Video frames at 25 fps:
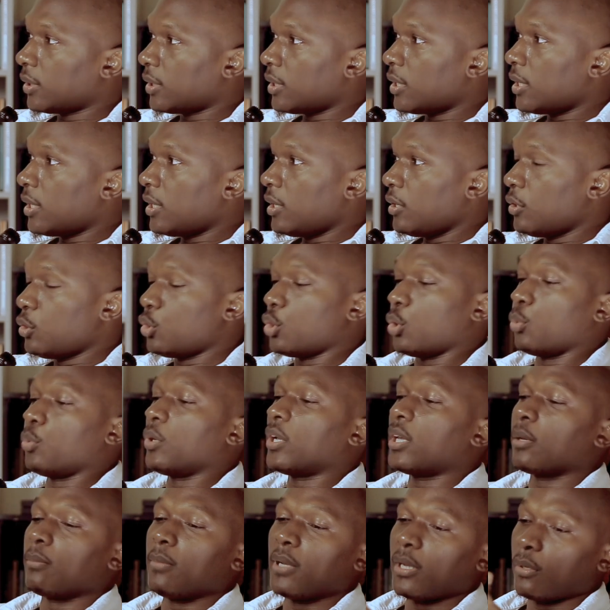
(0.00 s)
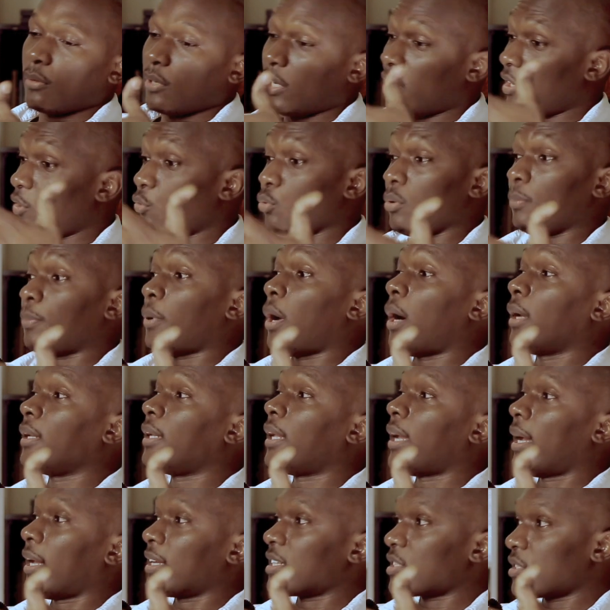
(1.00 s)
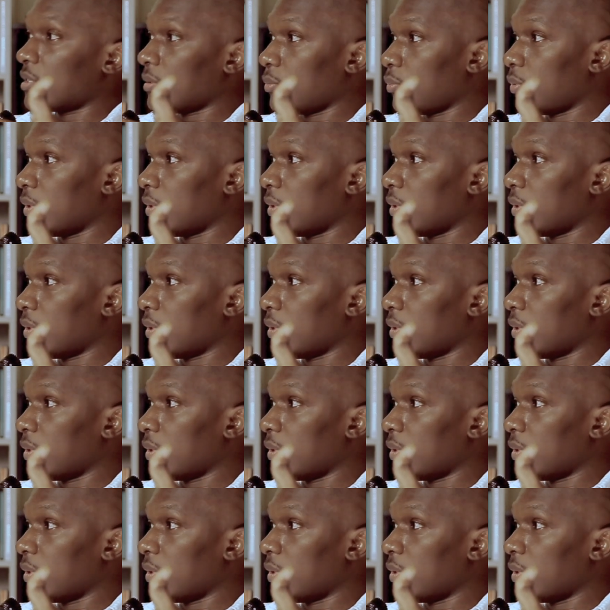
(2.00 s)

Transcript: You know, we can do a podcast